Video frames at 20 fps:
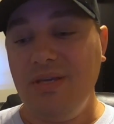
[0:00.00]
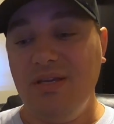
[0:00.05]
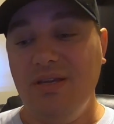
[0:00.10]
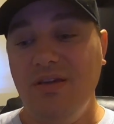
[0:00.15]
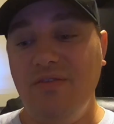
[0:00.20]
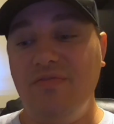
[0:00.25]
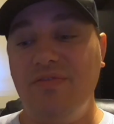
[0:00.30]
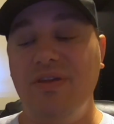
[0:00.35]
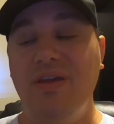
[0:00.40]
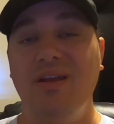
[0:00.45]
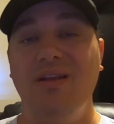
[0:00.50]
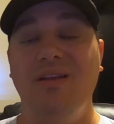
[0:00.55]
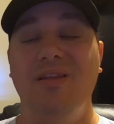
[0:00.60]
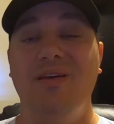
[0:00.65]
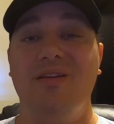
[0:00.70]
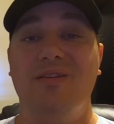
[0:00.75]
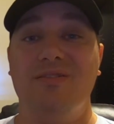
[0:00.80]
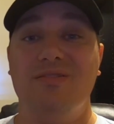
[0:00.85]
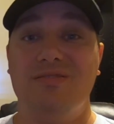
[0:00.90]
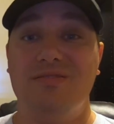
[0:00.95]
If the
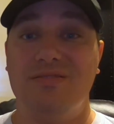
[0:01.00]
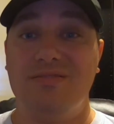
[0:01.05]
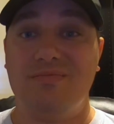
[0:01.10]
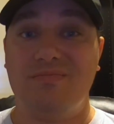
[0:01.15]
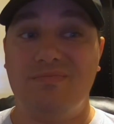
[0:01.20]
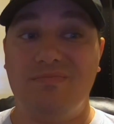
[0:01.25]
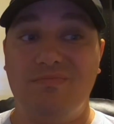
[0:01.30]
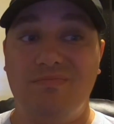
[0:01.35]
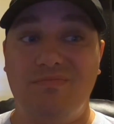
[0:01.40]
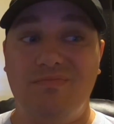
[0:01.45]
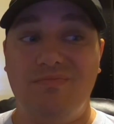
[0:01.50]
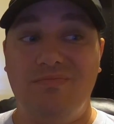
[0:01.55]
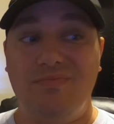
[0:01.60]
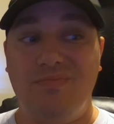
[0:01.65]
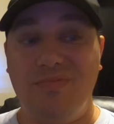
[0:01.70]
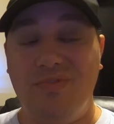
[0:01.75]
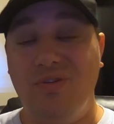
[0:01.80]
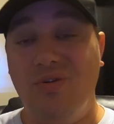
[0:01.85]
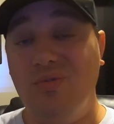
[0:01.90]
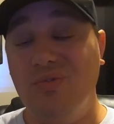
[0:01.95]
analytics
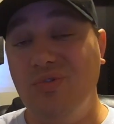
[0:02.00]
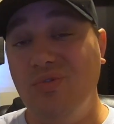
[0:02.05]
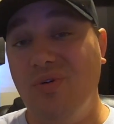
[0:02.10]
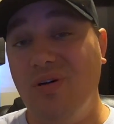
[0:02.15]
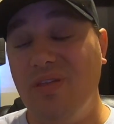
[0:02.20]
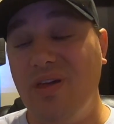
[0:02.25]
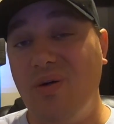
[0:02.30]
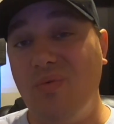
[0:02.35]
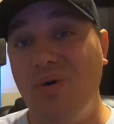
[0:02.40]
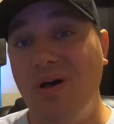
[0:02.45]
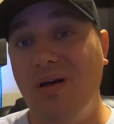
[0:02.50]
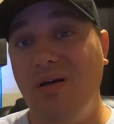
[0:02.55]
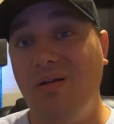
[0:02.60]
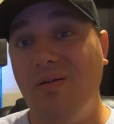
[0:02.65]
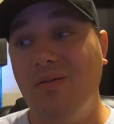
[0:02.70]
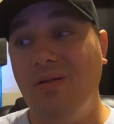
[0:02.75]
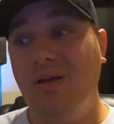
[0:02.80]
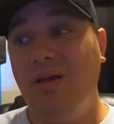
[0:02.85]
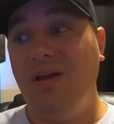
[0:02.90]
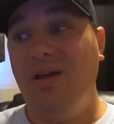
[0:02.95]
don't do all that
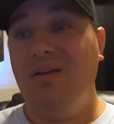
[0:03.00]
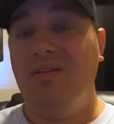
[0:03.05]
well,